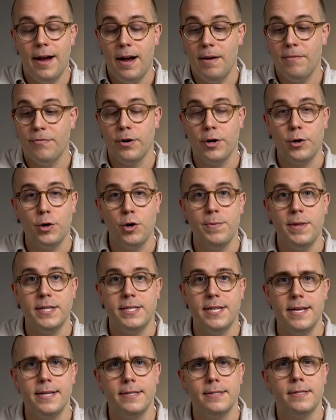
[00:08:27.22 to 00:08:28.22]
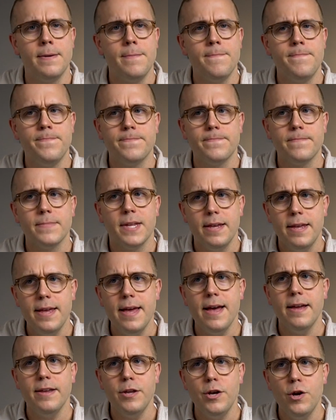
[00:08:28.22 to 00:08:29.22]
For a group that says,
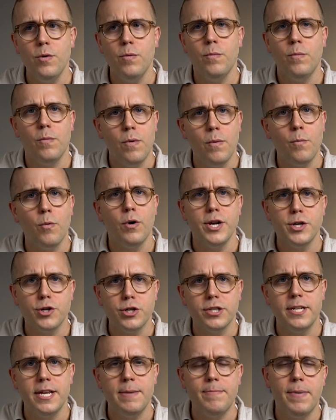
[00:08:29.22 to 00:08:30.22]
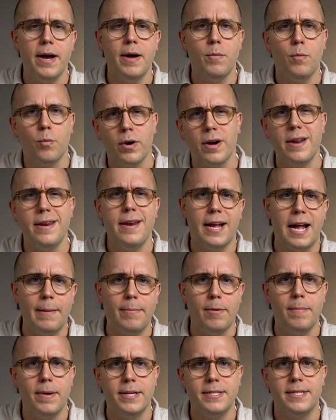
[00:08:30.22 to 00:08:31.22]
yeah, we're interested, but we're going to need a
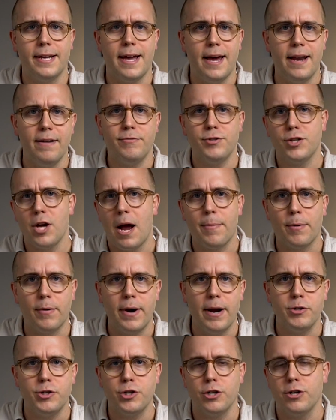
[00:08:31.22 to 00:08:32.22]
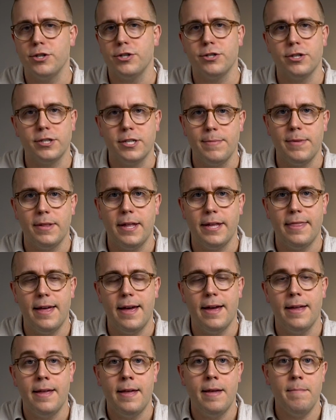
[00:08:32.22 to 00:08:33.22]
couple months to kind of shop around churches or something like
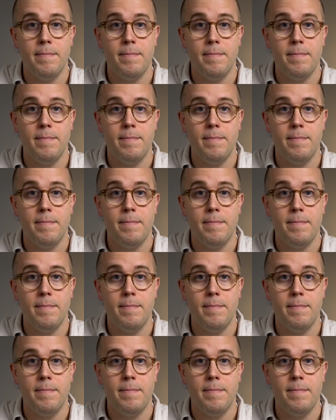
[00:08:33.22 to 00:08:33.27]
that.